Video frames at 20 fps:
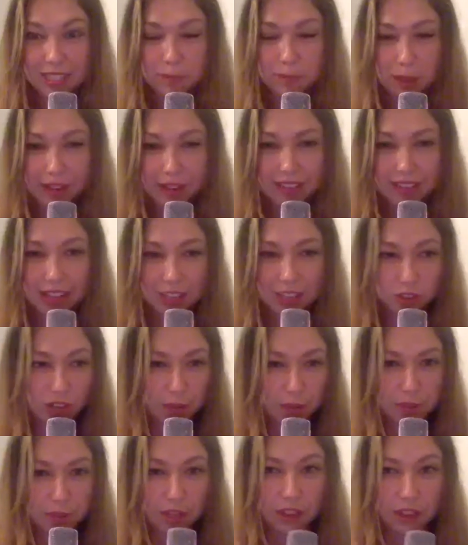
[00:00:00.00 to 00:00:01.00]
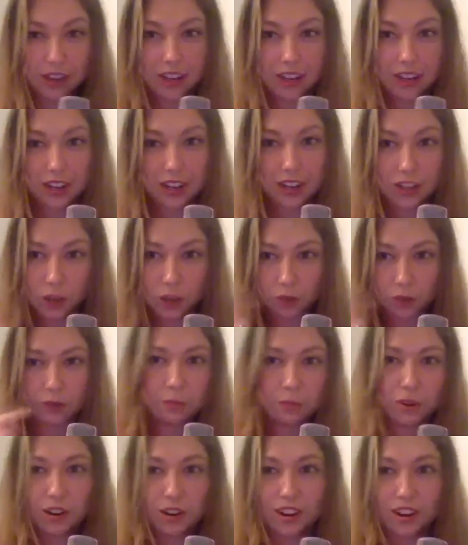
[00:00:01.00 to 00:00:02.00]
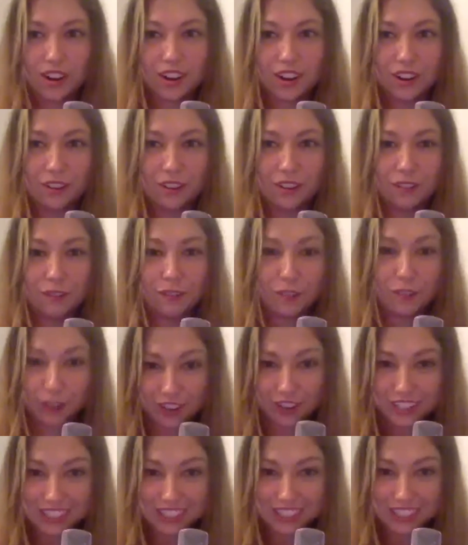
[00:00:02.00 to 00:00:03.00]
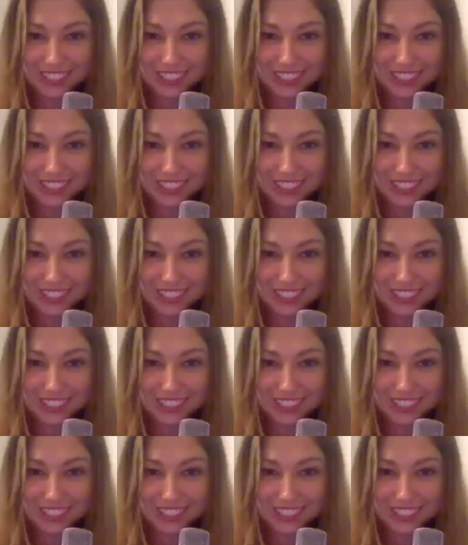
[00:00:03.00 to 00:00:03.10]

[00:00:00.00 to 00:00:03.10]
podcast drops on November 1st.